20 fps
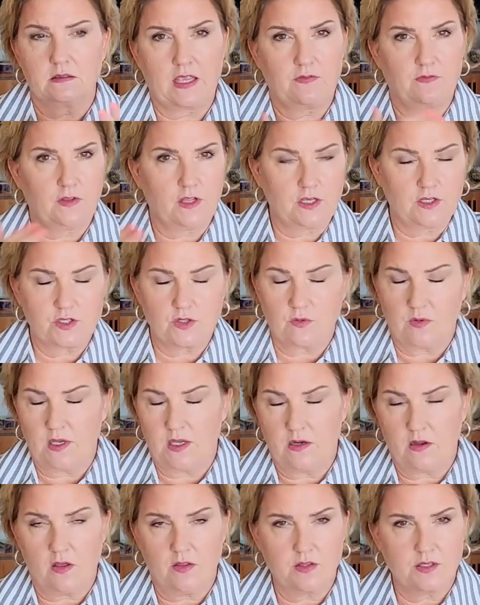They
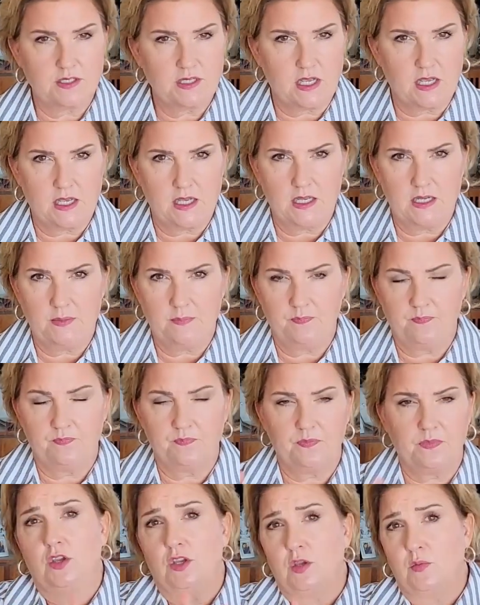fluctuate all the time.
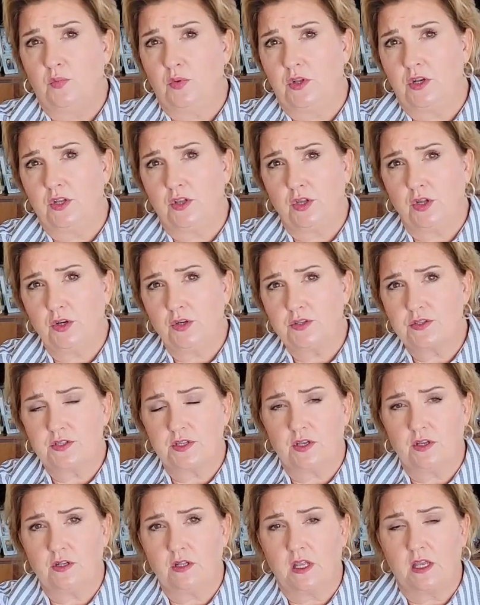You can put alerts
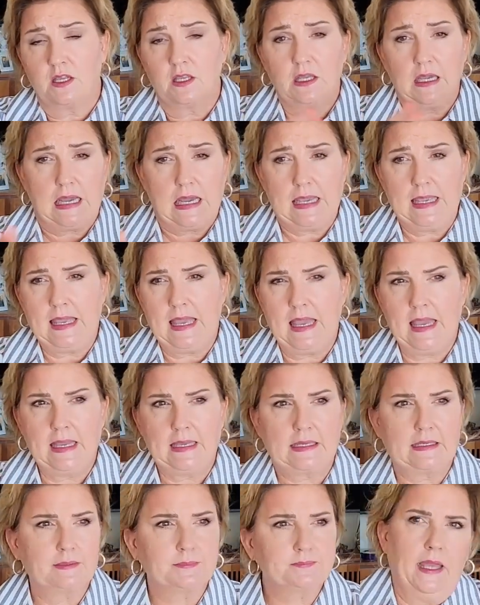on like
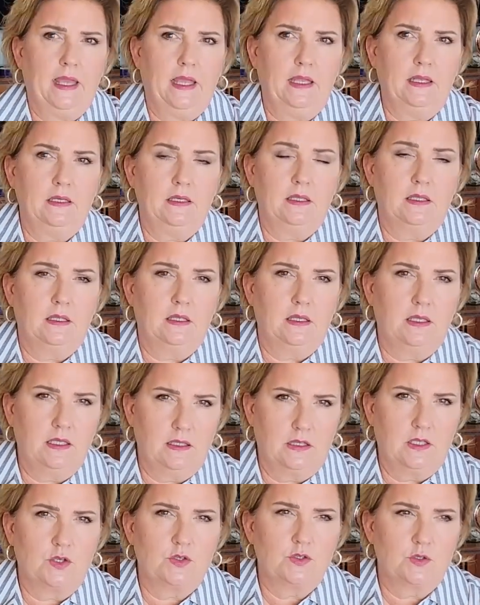Kayak and
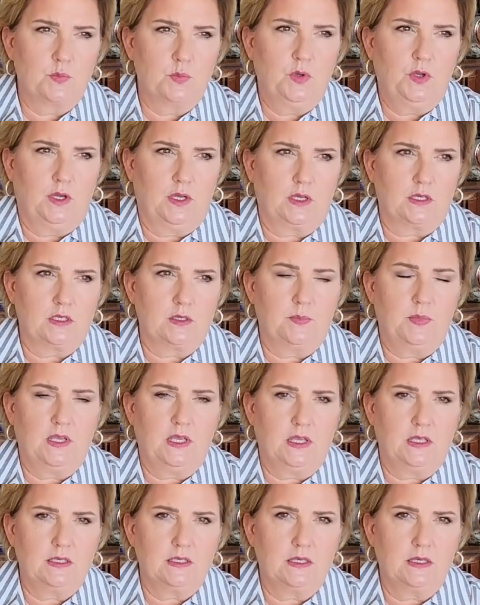get those booked,
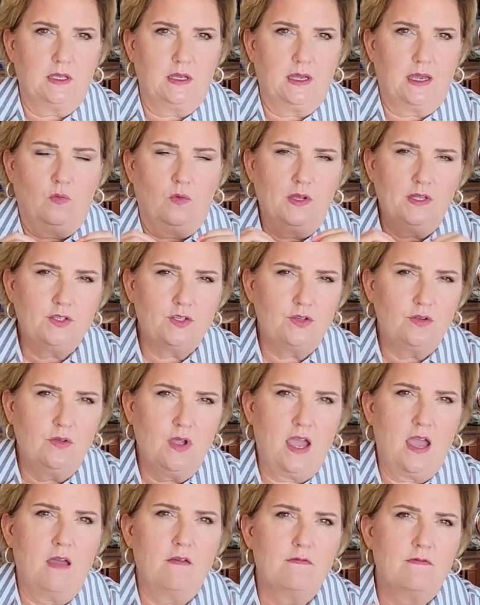because once you
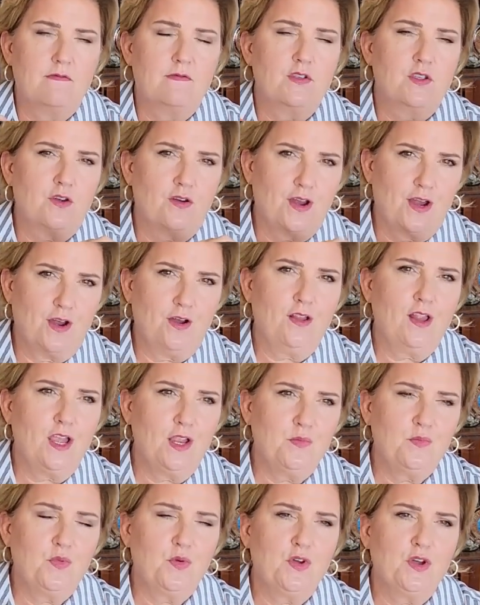have your
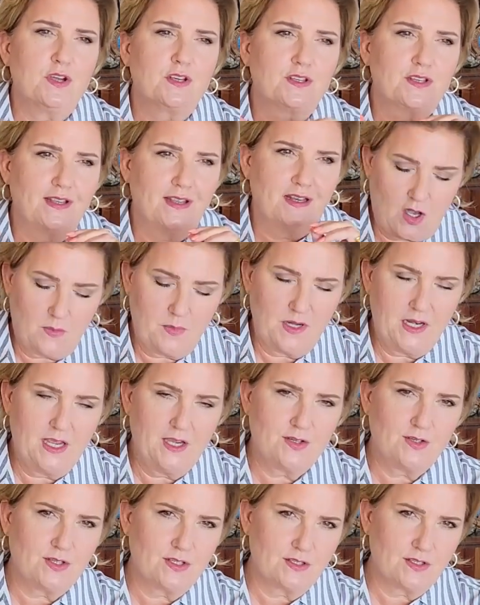airline booked,
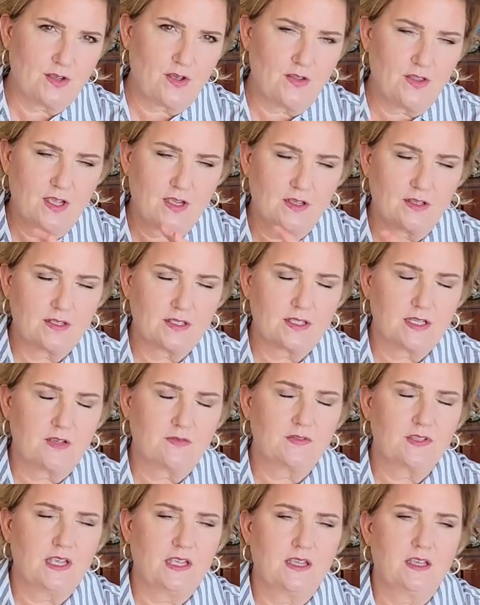accommodations, all that good
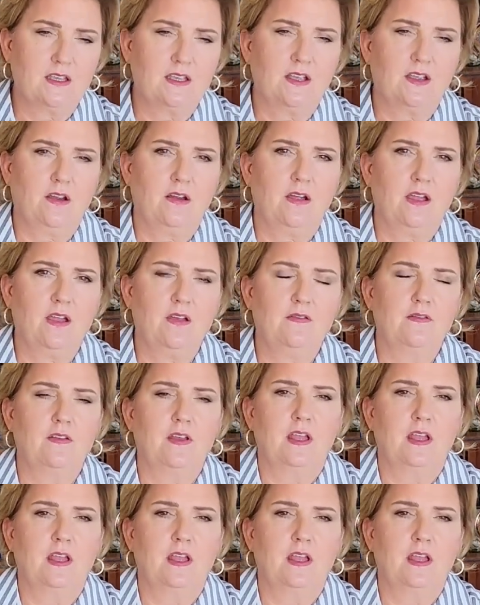stuff taken care of,